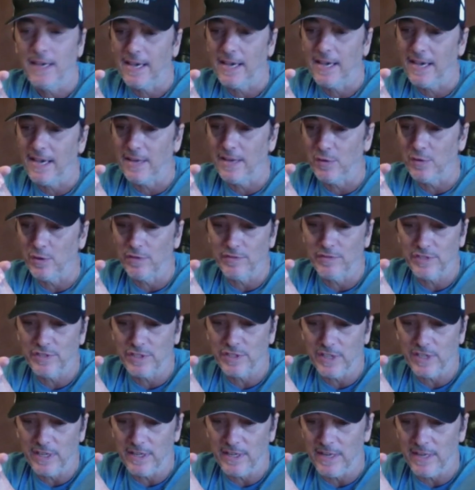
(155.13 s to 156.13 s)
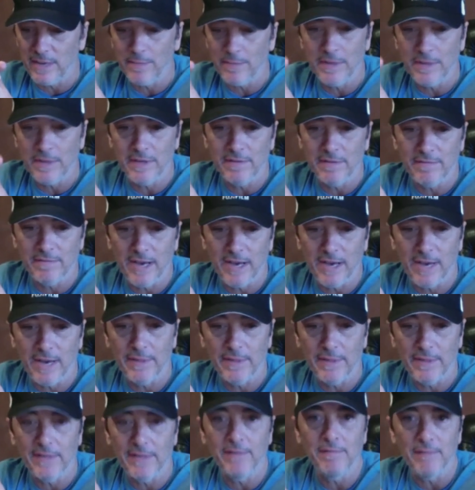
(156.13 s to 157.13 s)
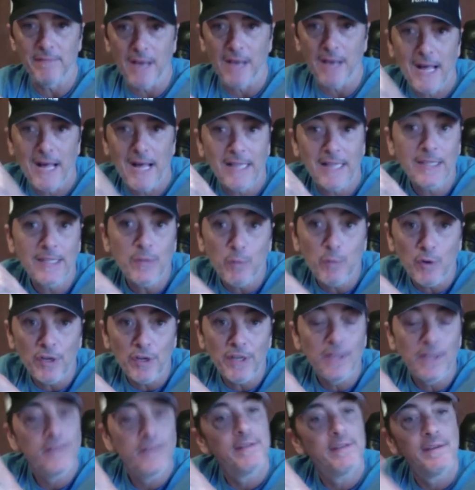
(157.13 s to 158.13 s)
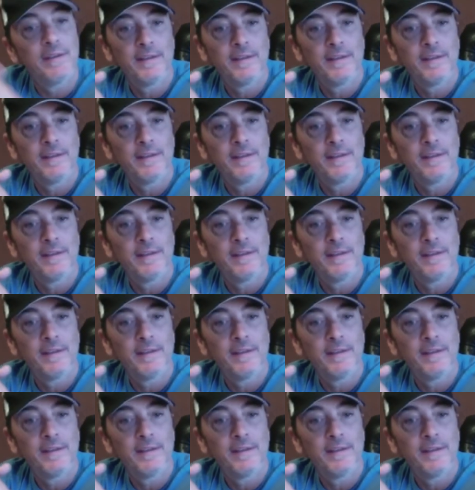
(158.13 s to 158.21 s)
And all of a sudden, I'm in Hollywood